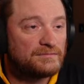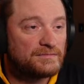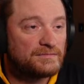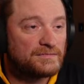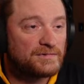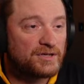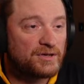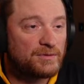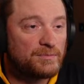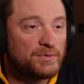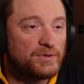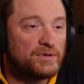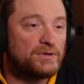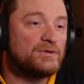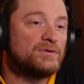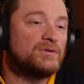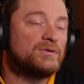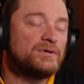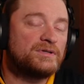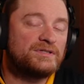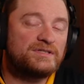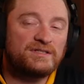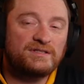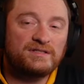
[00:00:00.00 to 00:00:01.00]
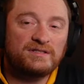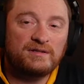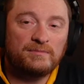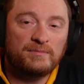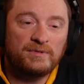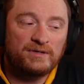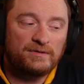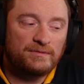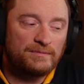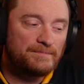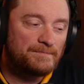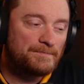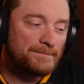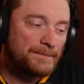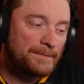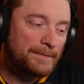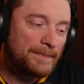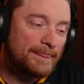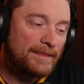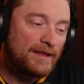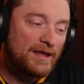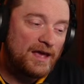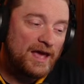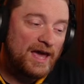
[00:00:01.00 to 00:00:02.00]
computer noises in the middle.
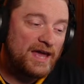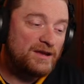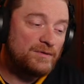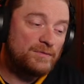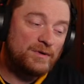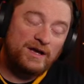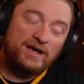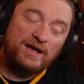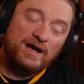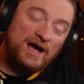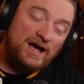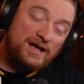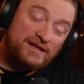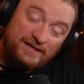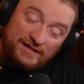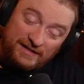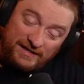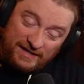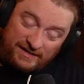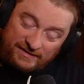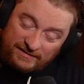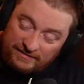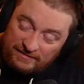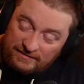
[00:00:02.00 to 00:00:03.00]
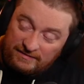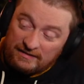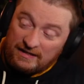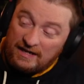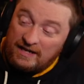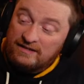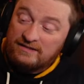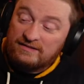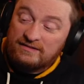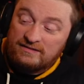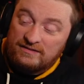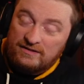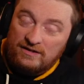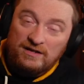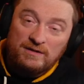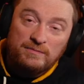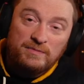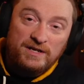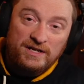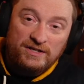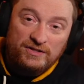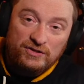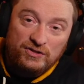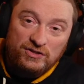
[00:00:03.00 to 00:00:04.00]
Anyway, it's going to
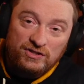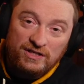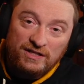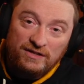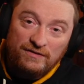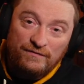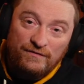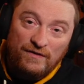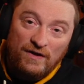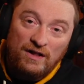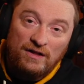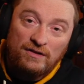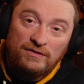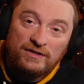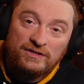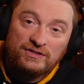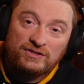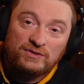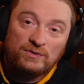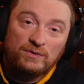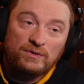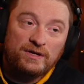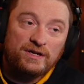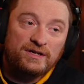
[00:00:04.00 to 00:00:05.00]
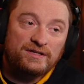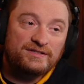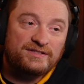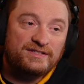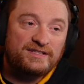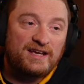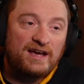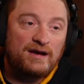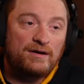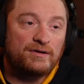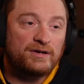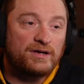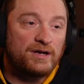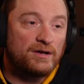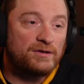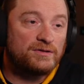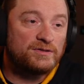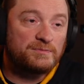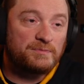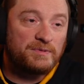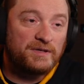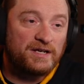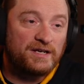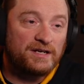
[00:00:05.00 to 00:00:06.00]
be interesting to follow this story and see how it goes
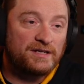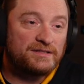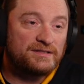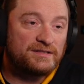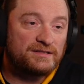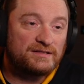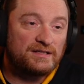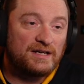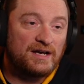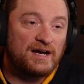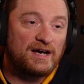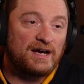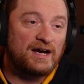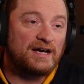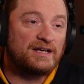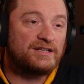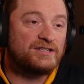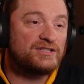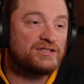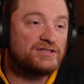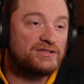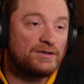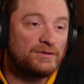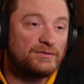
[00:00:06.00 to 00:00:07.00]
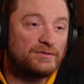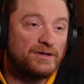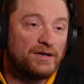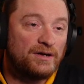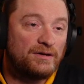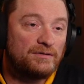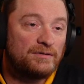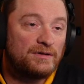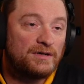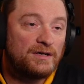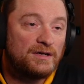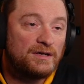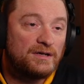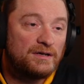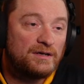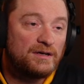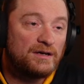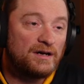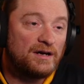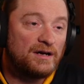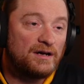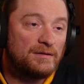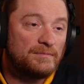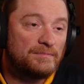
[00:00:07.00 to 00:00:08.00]
because I just don't know.
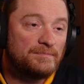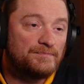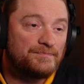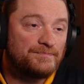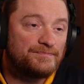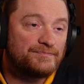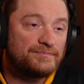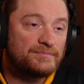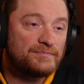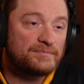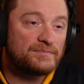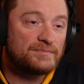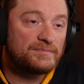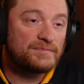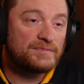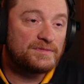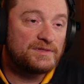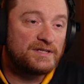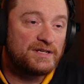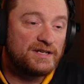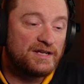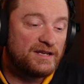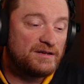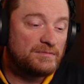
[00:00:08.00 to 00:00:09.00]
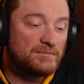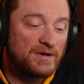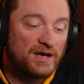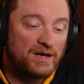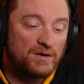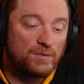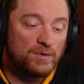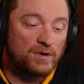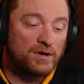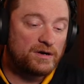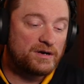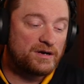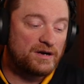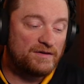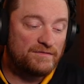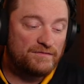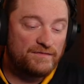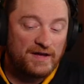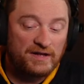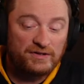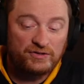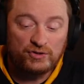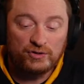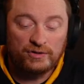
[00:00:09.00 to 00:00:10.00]
Dunedin might work.
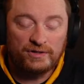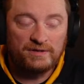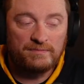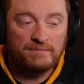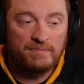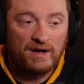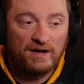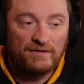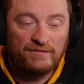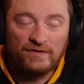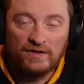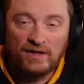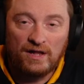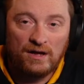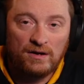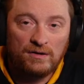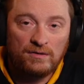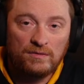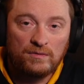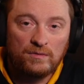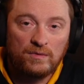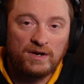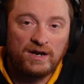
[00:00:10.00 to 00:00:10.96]
Eventually, Buffalo,